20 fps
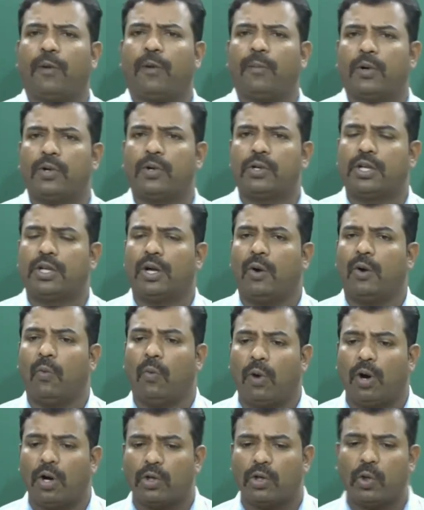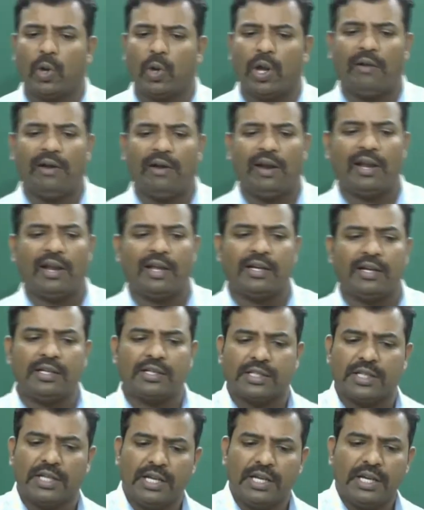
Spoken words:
about what you have learned